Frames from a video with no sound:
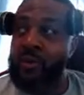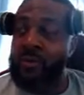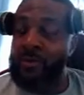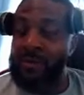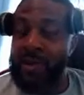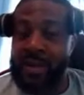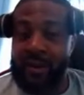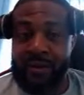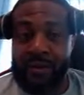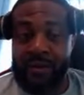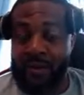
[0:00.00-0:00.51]
or
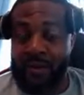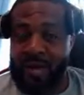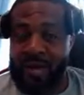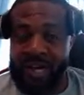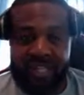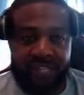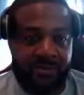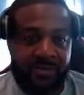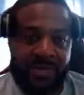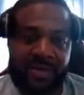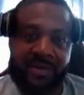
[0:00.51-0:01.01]
mere or
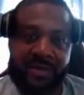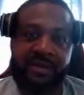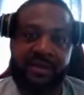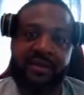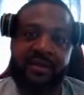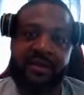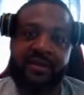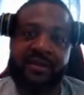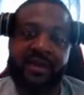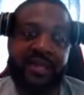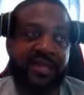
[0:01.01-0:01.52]

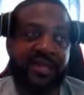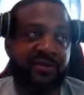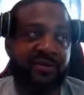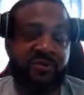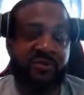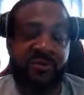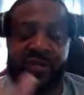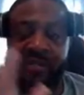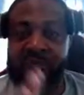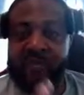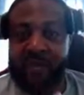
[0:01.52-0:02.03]
husband.
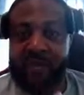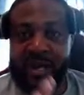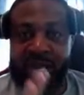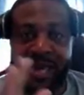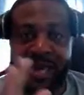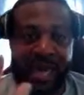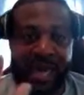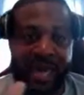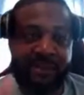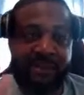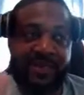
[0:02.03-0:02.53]
This is
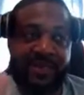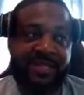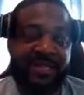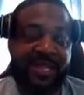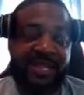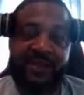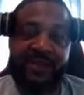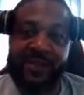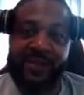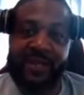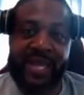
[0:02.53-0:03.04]
what
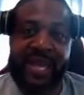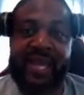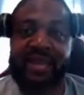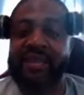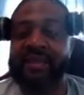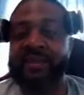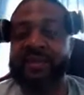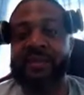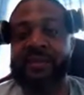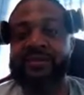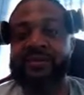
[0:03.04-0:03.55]
happens in
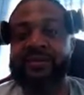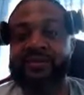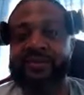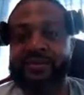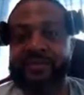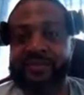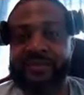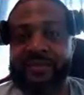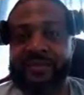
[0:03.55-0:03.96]
reality.